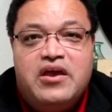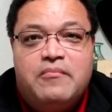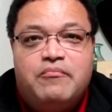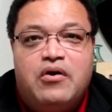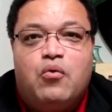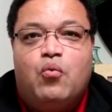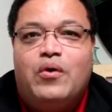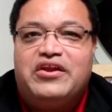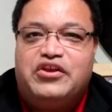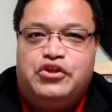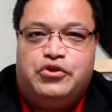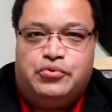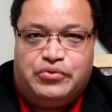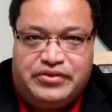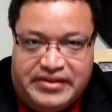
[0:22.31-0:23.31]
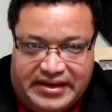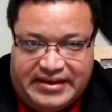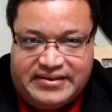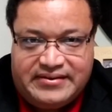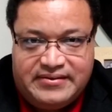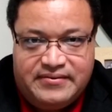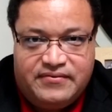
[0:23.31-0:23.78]
but what do you
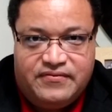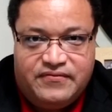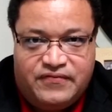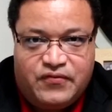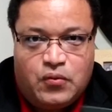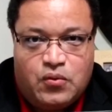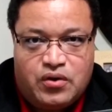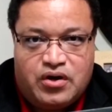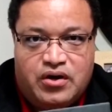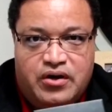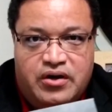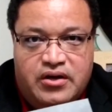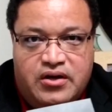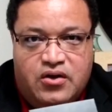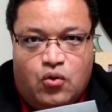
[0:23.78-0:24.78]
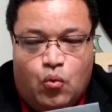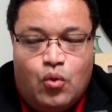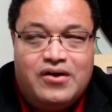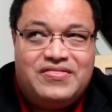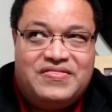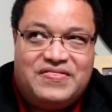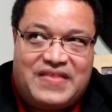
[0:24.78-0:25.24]
get for
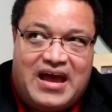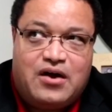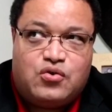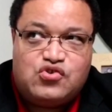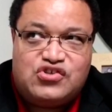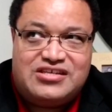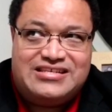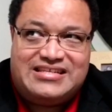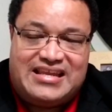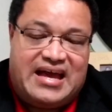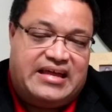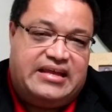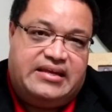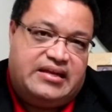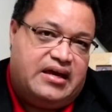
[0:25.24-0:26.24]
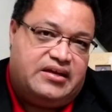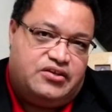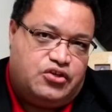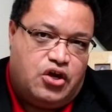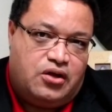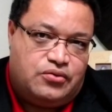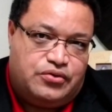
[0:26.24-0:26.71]

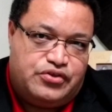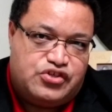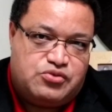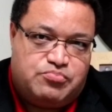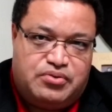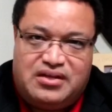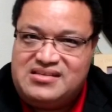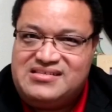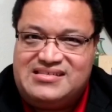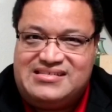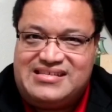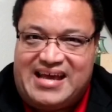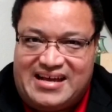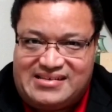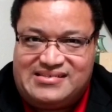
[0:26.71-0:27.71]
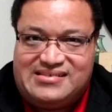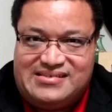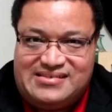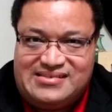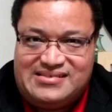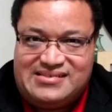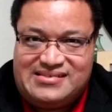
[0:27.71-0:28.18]
$1,099 plus
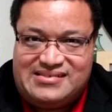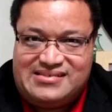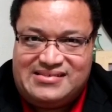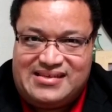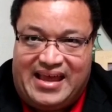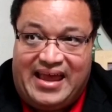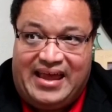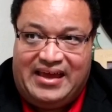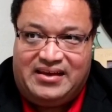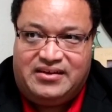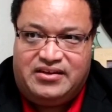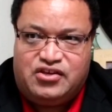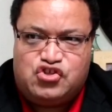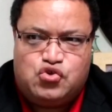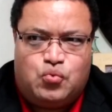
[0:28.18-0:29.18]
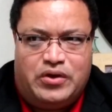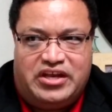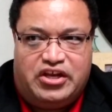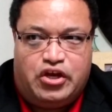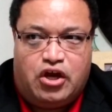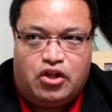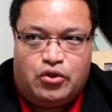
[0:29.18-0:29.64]
taxes and a
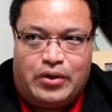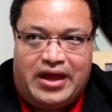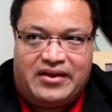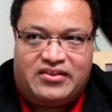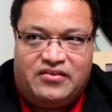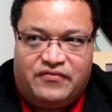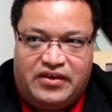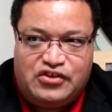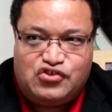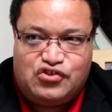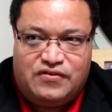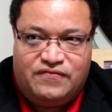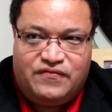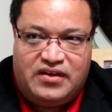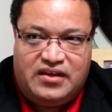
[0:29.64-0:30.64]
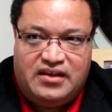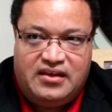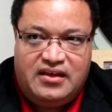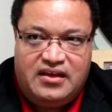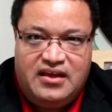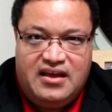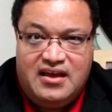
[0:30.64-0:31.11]
$20 activation fee